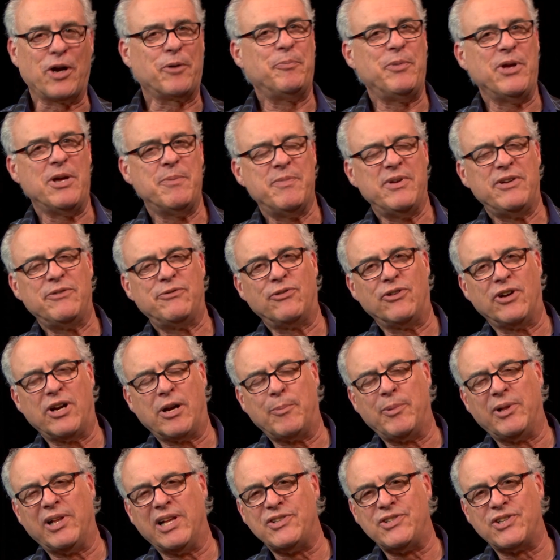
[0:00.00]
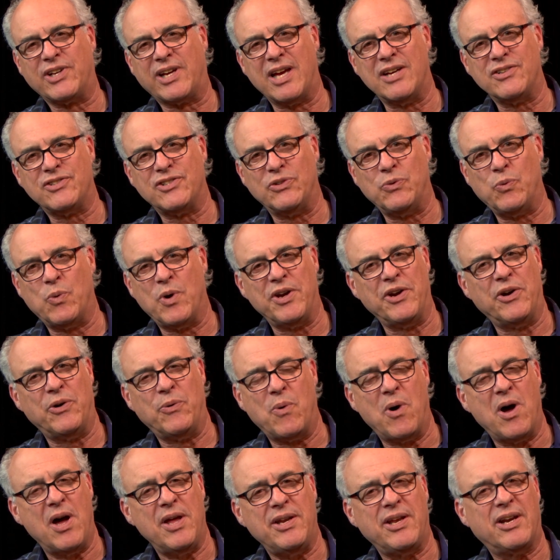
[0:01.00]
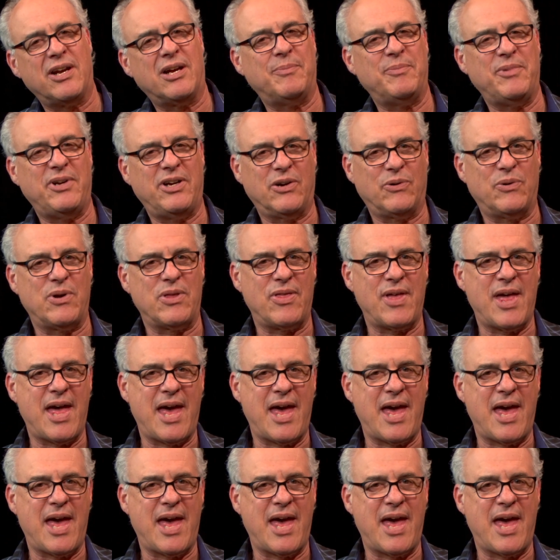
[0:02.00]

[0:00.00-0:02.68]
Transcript: Bittman for Edible Education 101, and I'm here with